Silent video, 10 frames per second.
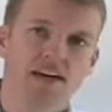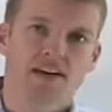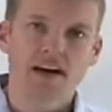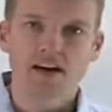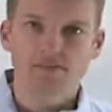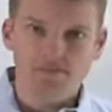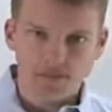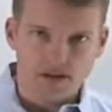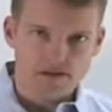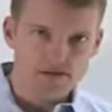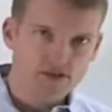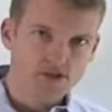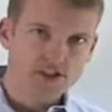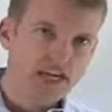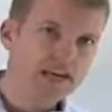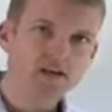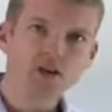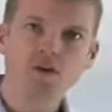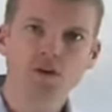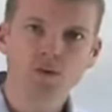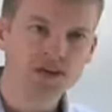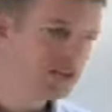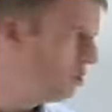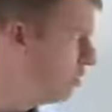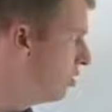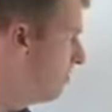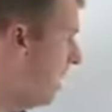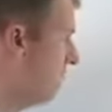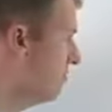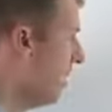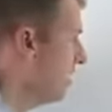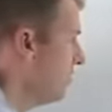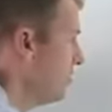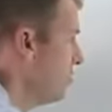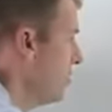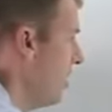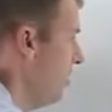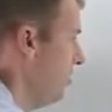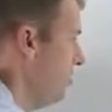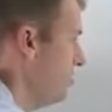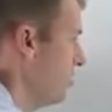Now, you're taking over with you about $500